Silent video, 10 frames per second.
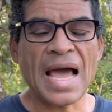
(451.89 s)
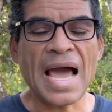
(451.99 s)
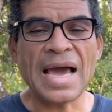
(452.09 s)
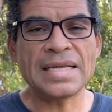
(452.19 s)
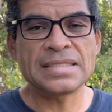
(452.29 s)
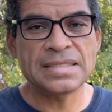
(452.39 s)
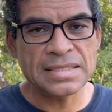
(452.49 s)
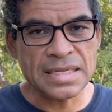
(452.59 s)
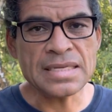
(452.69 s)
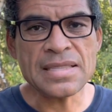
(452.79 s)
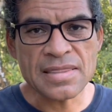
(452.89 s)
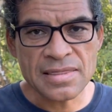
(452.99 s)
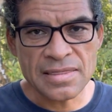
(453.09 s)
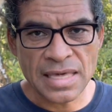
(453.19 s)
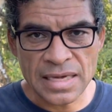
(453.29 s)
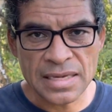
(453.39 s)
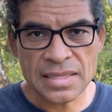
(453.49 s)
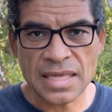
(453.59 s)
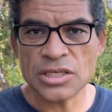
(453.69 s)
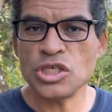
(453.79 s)
I didn't think
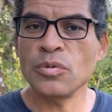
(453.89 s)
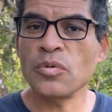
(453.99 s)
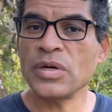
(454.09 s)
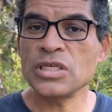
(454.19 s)
that she would want